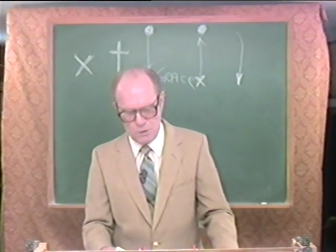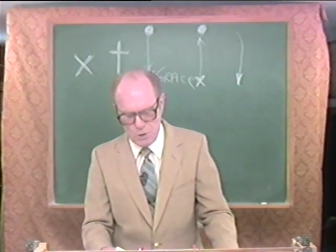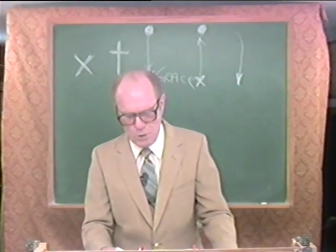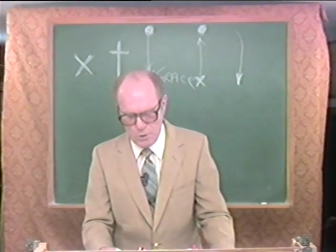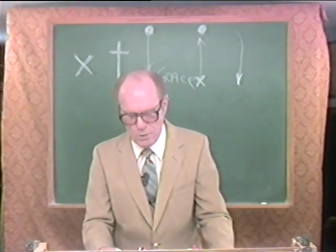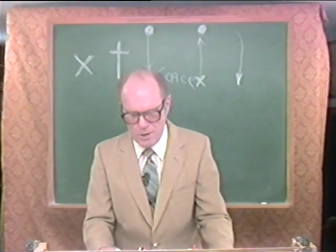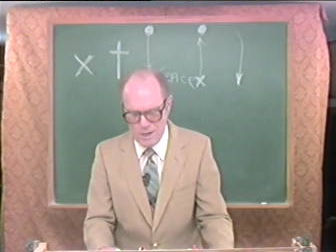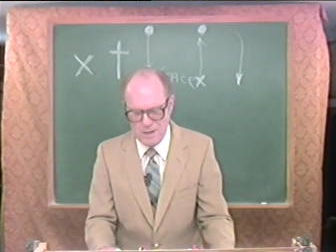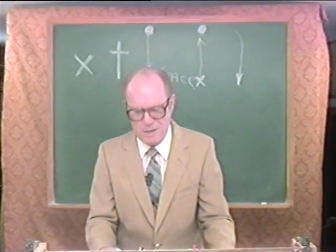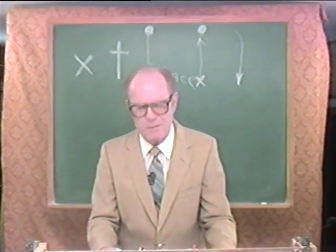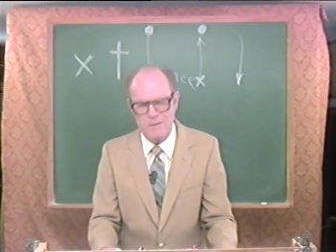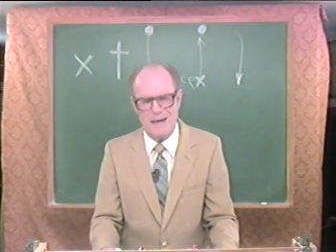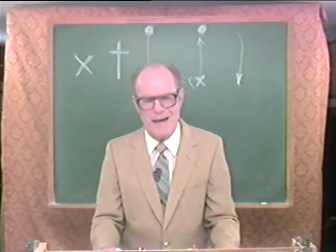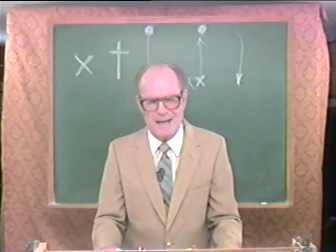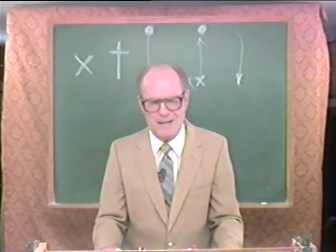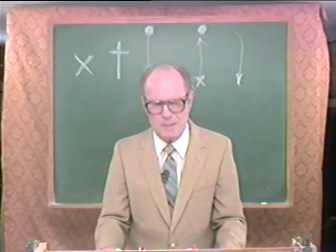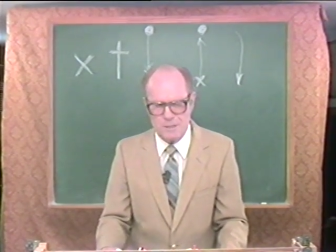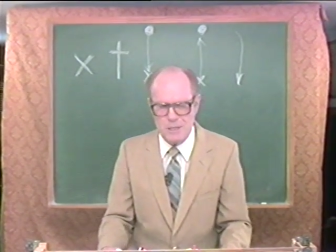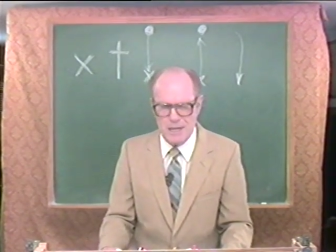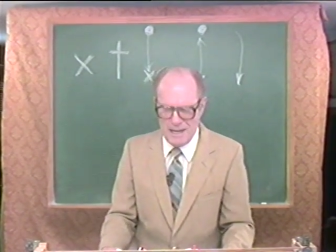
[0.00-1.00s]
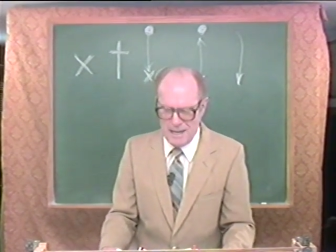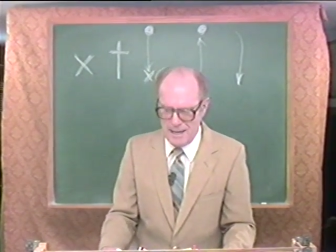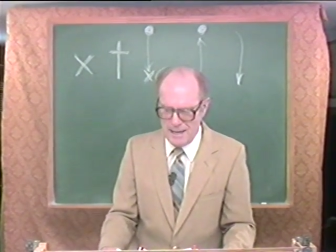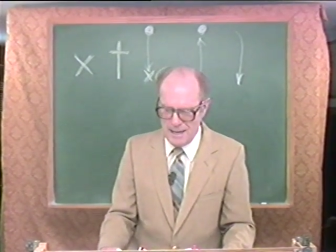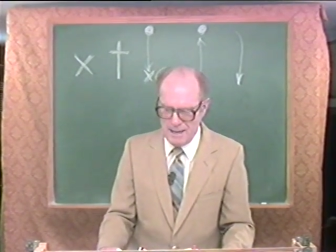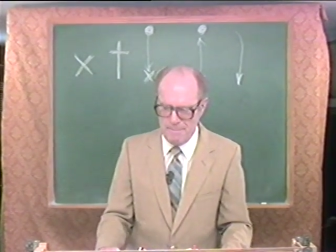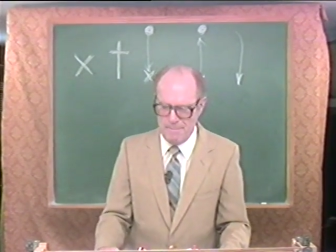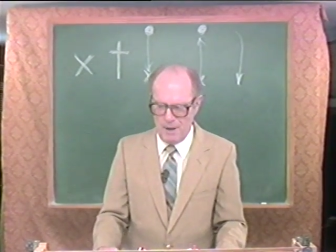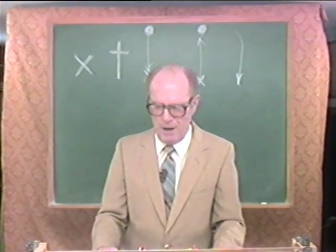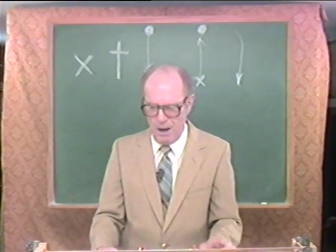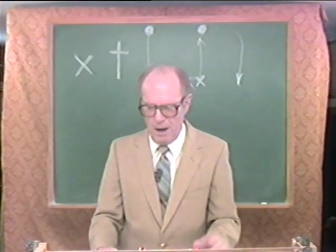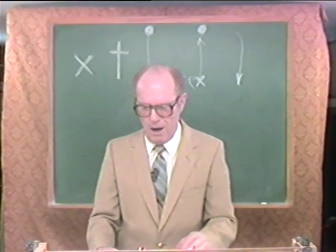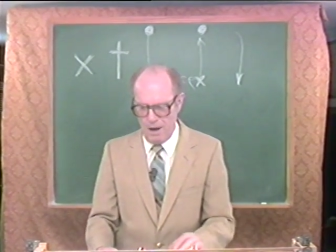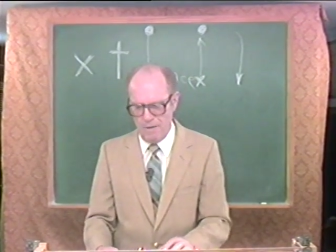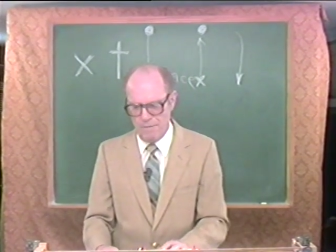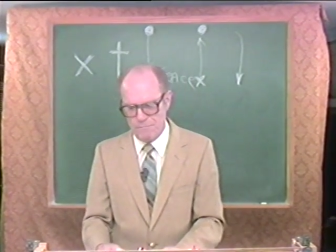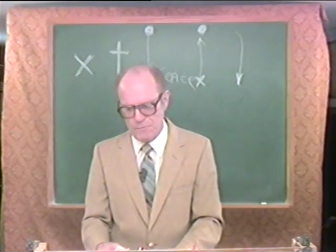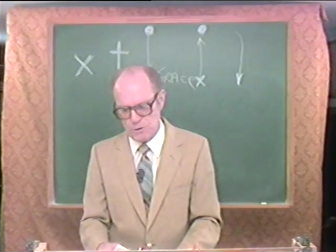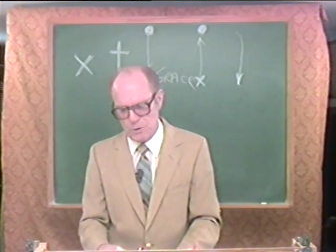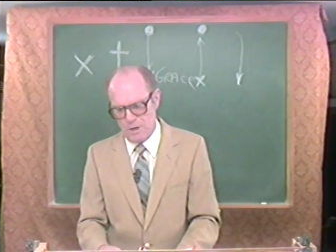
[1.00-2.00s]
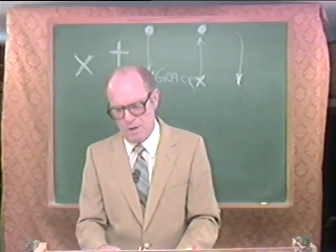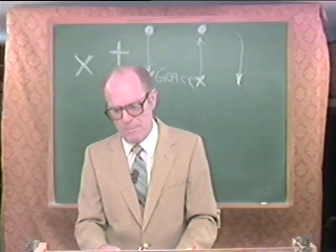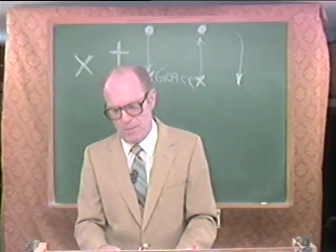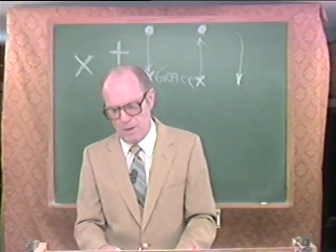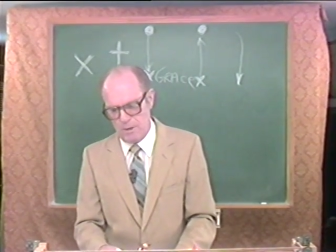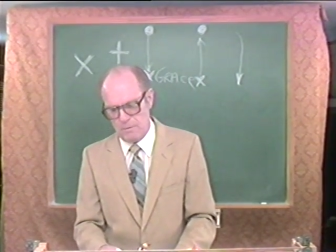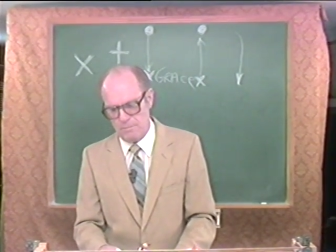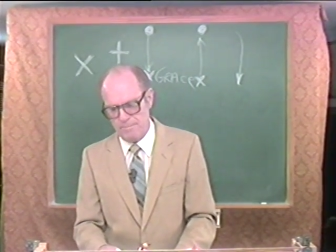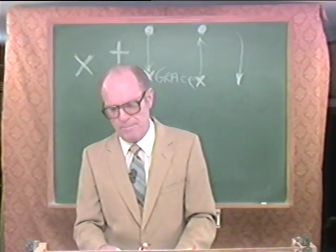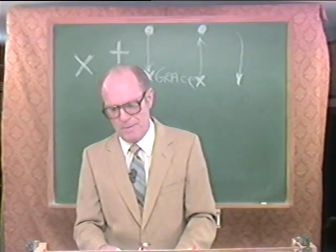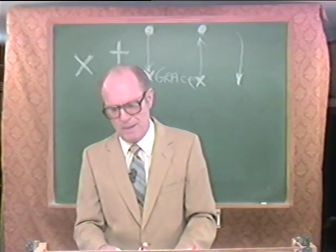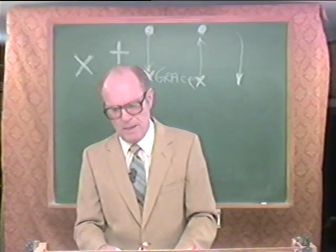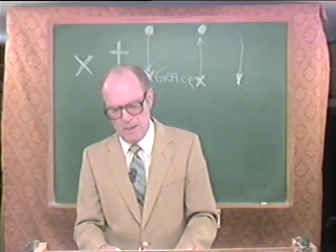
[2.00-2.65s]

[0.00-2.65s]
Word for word: during that time of trouble.